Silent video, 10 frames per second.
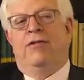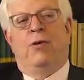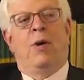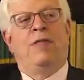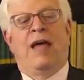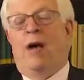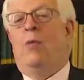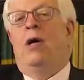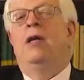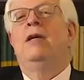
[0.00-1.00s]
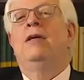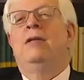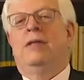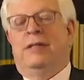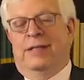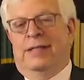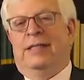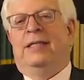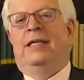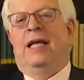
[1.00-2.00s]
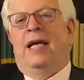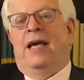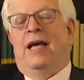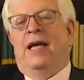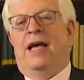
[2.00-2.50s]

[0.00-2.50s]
So on that one, I